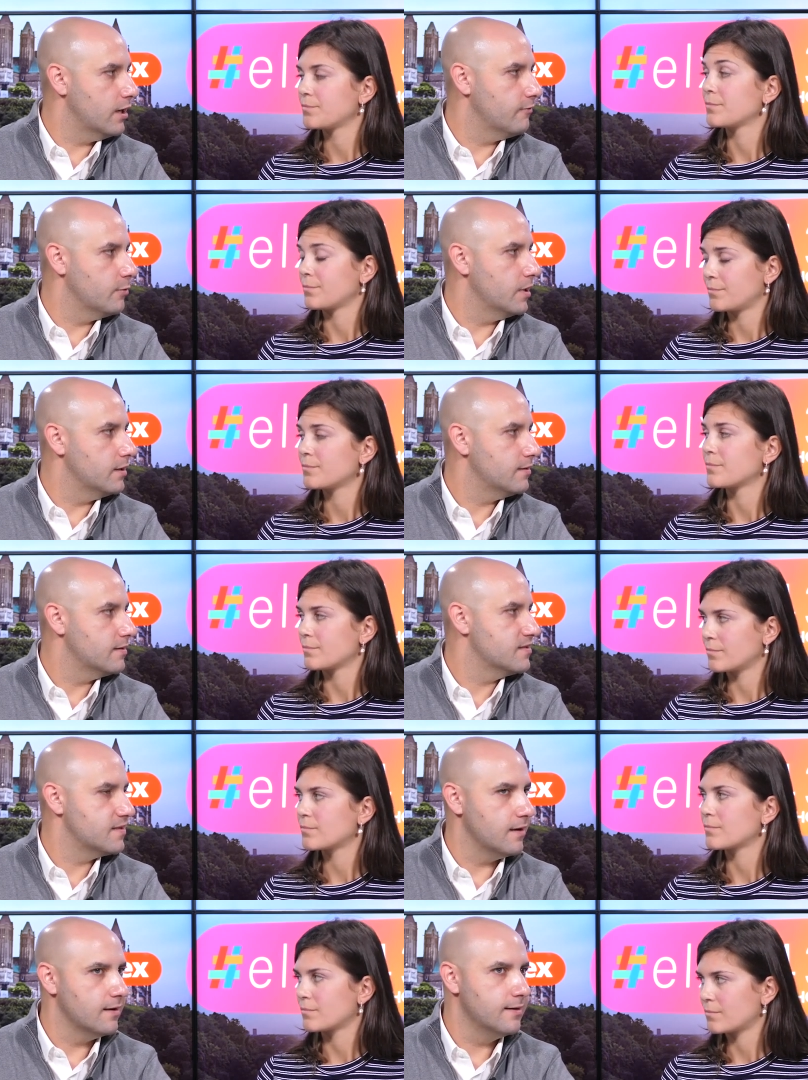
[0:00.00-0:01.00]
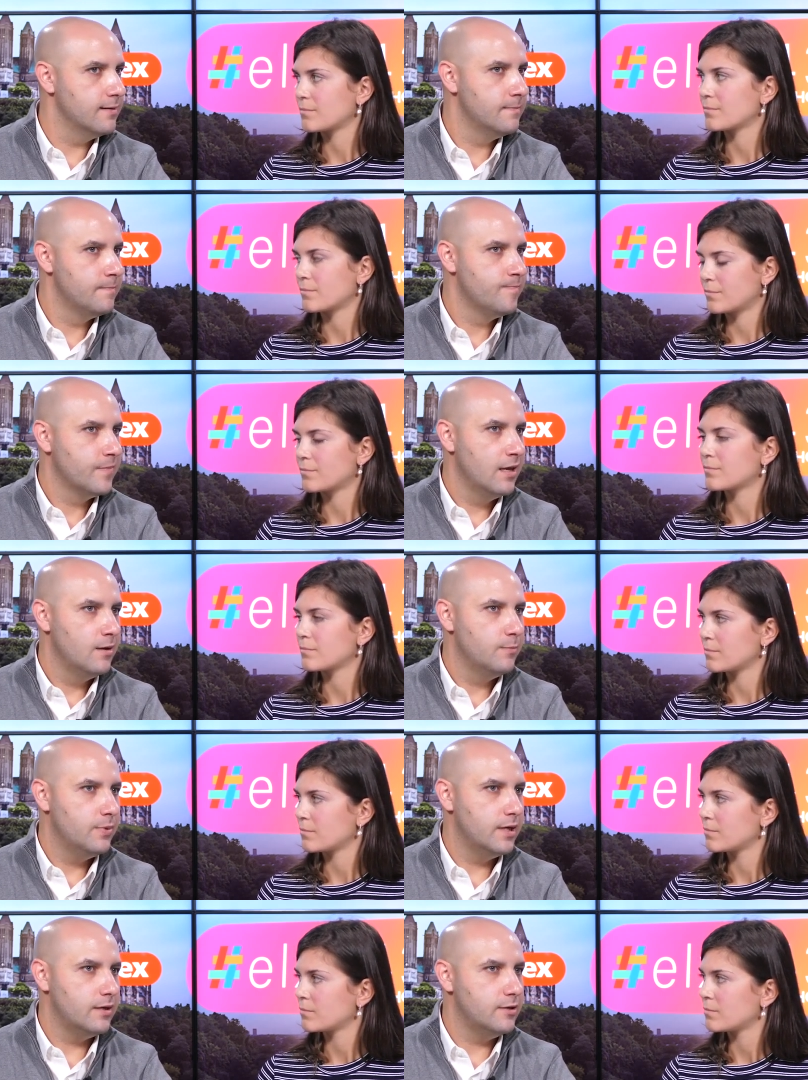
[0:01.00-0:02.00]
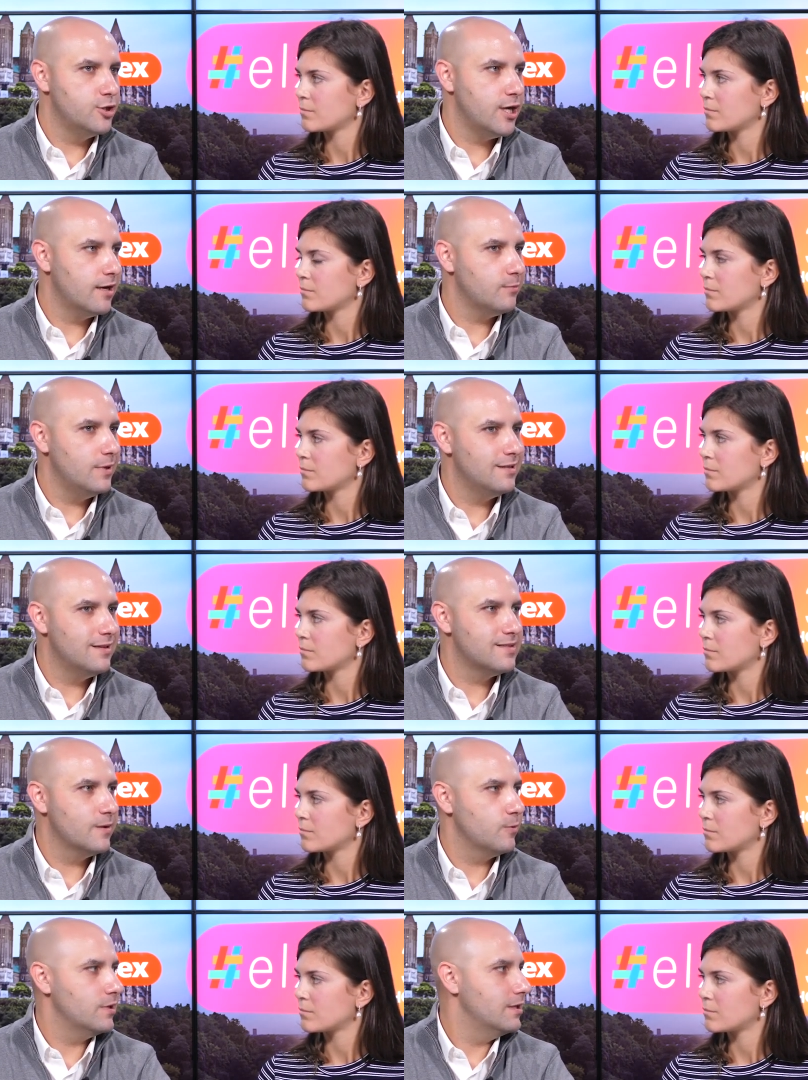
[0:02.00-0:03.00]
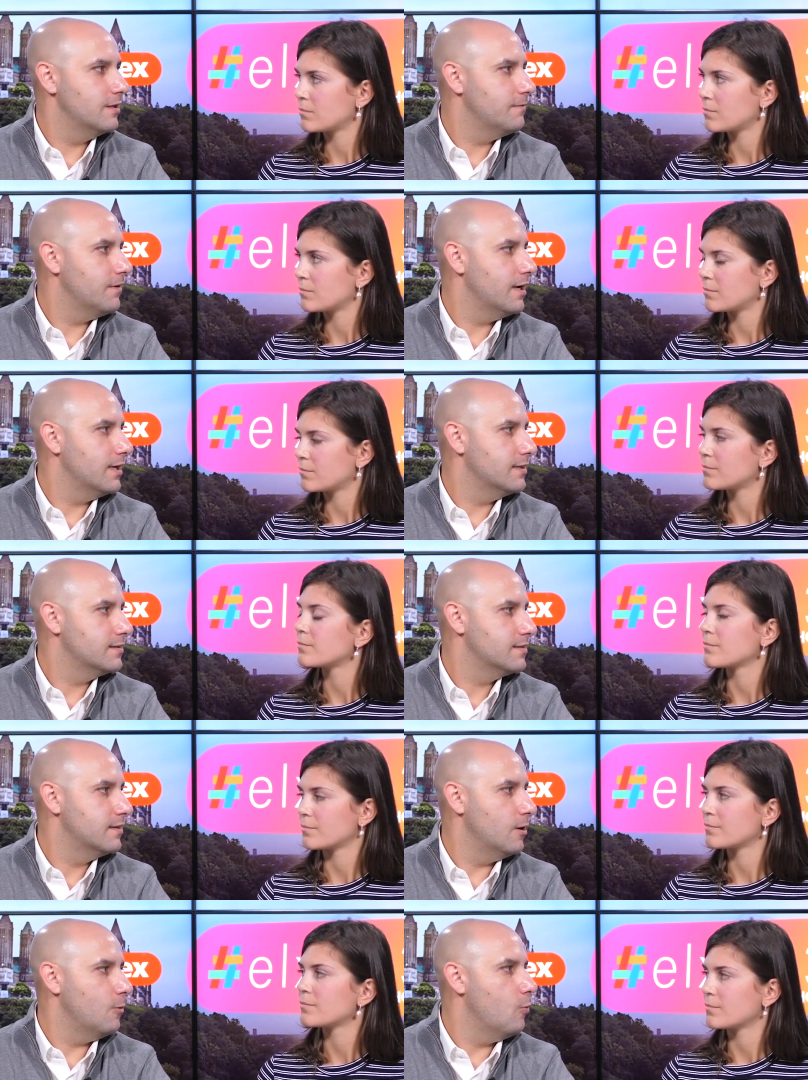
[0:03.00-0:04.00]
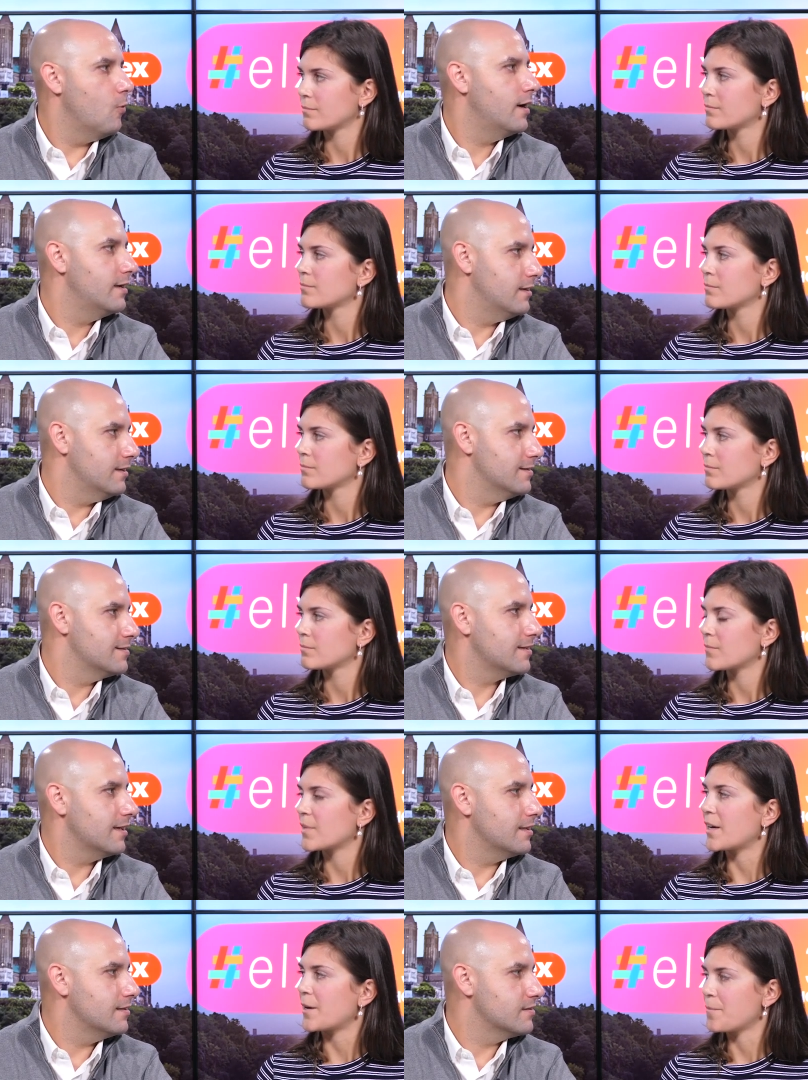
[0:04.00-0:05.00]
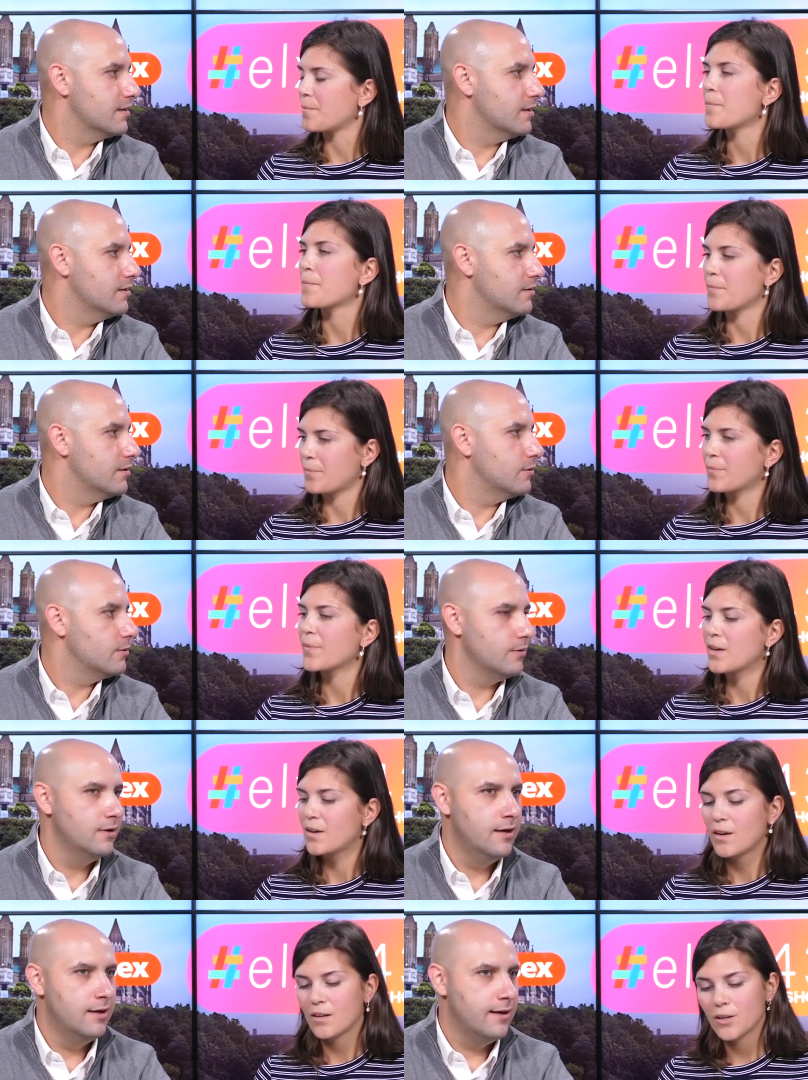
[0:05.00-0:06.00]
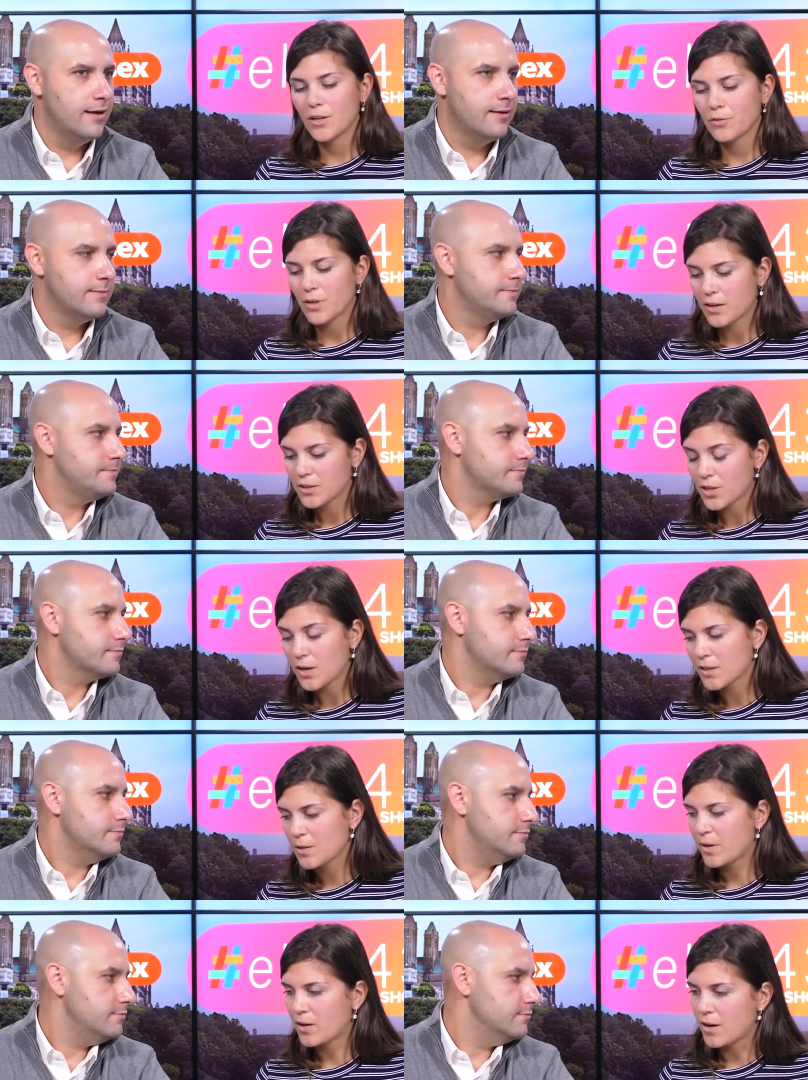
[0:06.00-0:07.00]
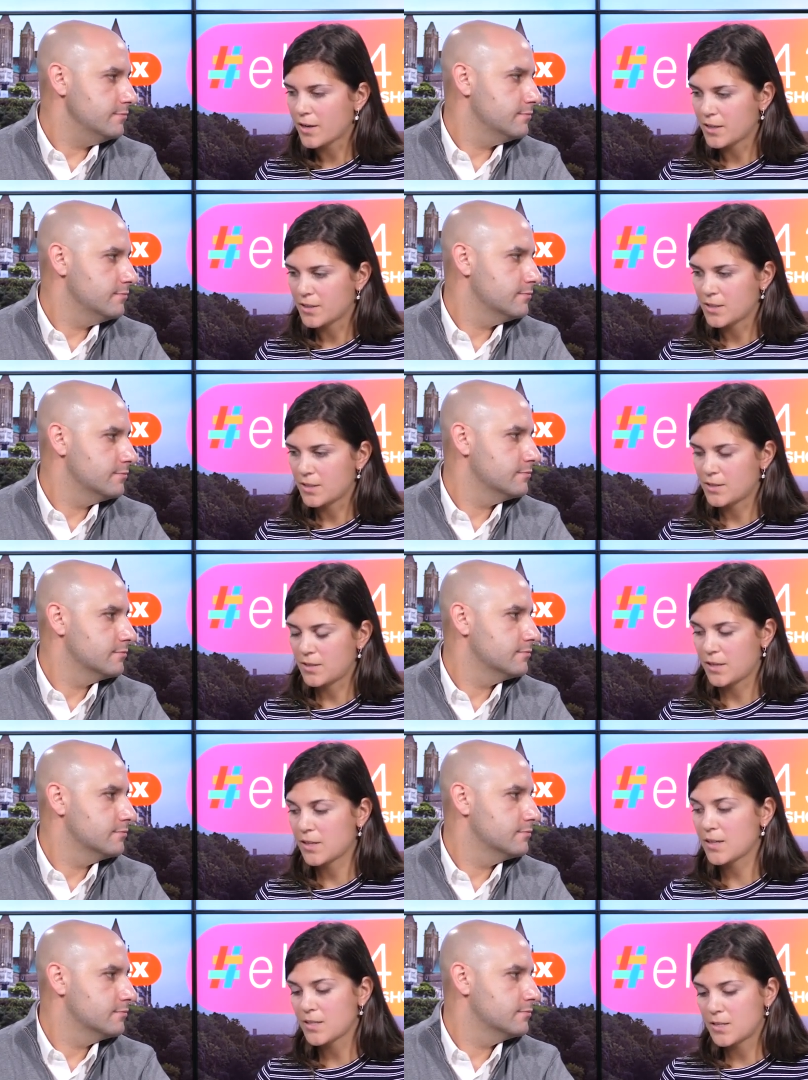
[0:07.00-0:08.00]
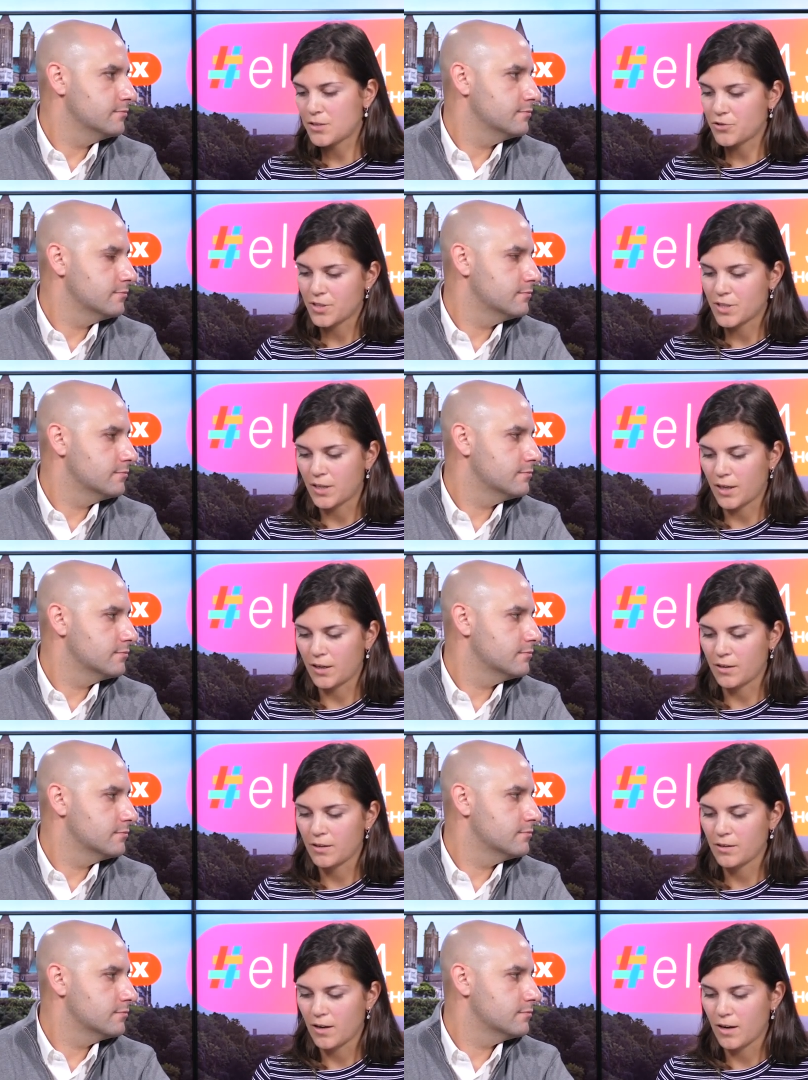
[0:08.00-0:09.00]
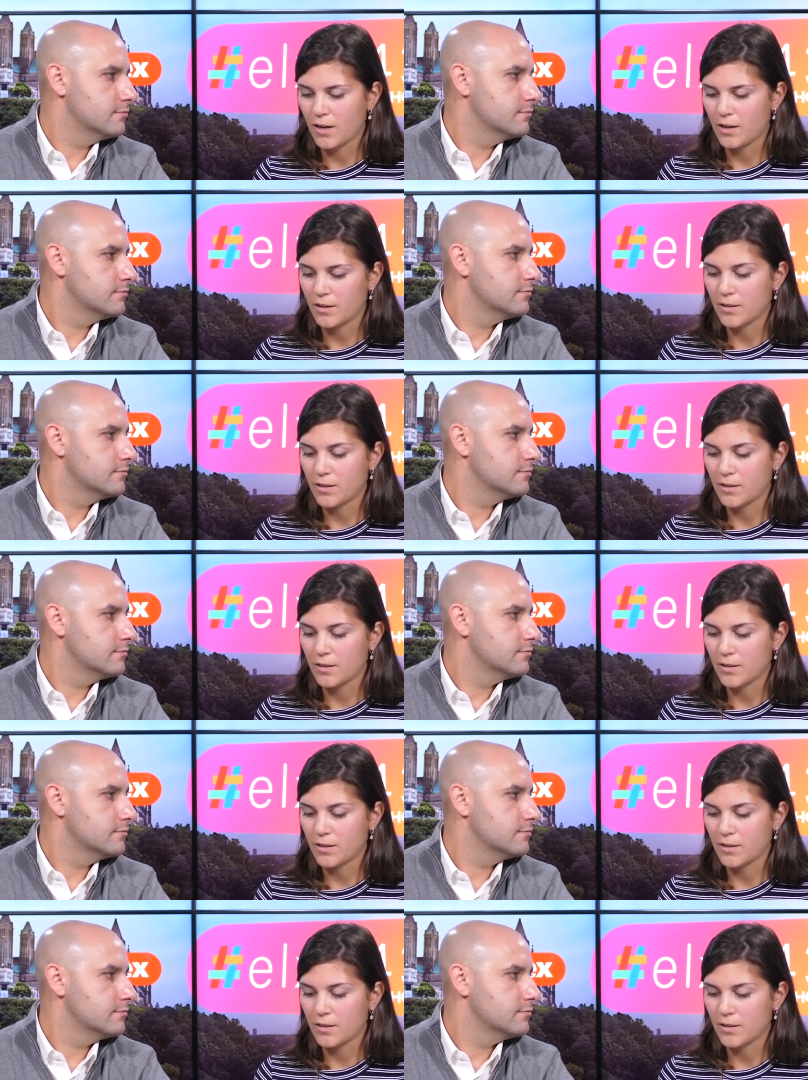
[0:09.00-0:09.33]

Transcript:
Speaker 1: government has done. But Jagmeet doesn't really define the what it is that yeah. he's going to do.
Speaker 2: You know, talking about audiences, I think that's an interesting uh,